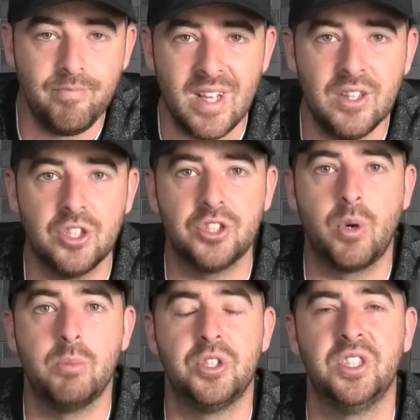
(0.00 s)
The
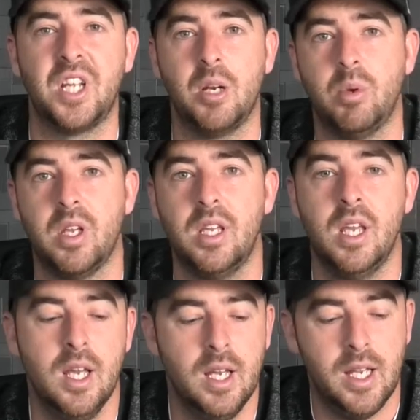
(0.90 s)
description is going to be
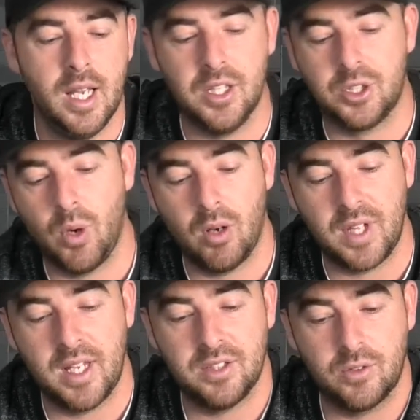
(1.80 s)
in the 12
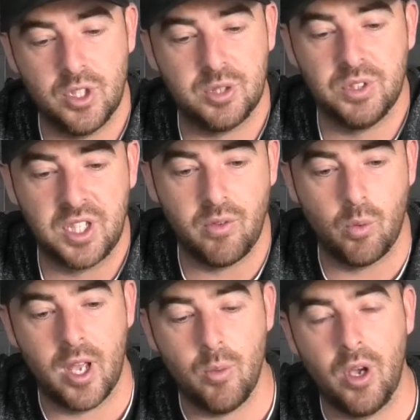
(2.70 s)
days of Christmas
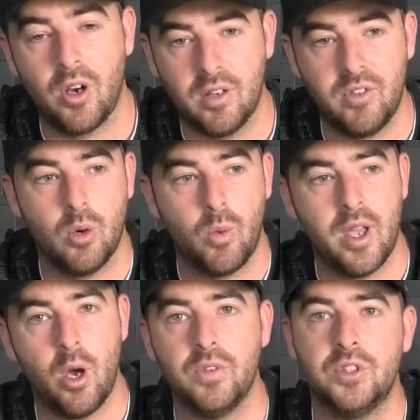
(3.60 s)
giveaway, we are giving away
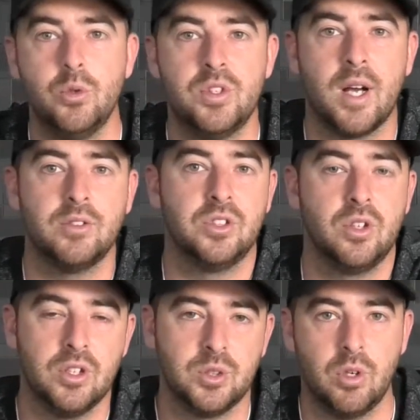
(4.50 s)
over
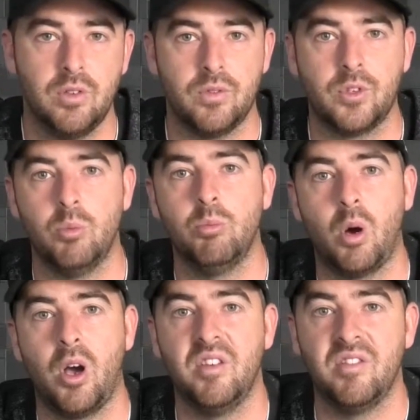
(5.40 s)
$2,000 worth of
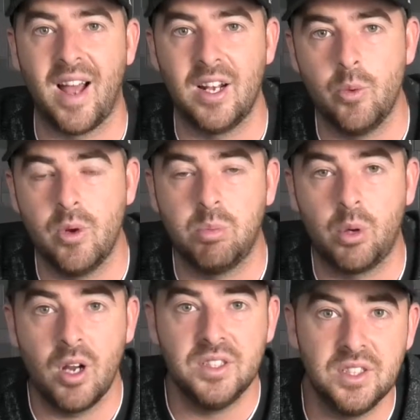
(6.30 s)
combined value in
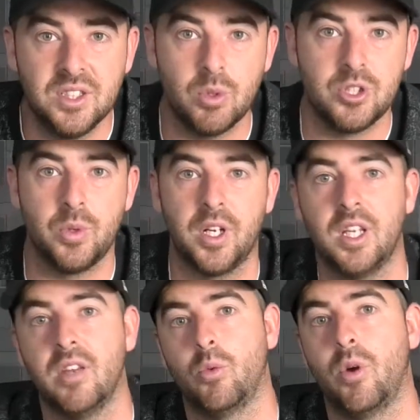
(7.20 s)
prizes, which we're going to
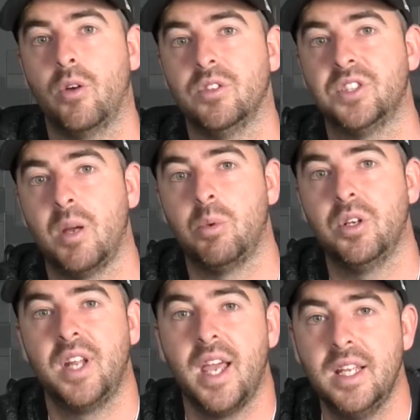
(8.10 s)
give away on
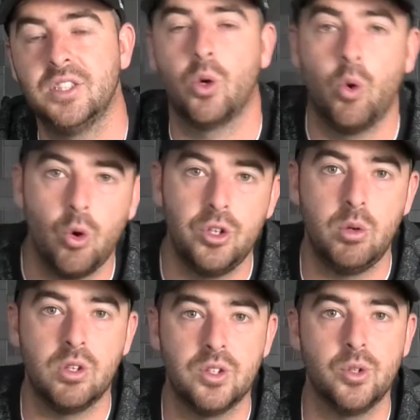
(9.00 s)
separate days, or you
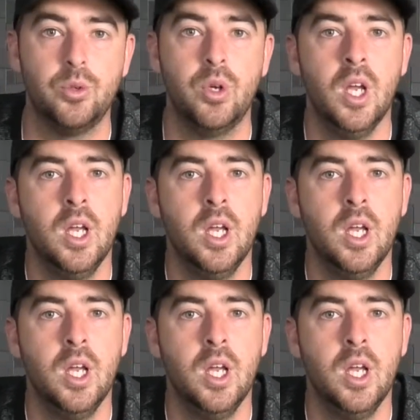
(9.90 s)
can do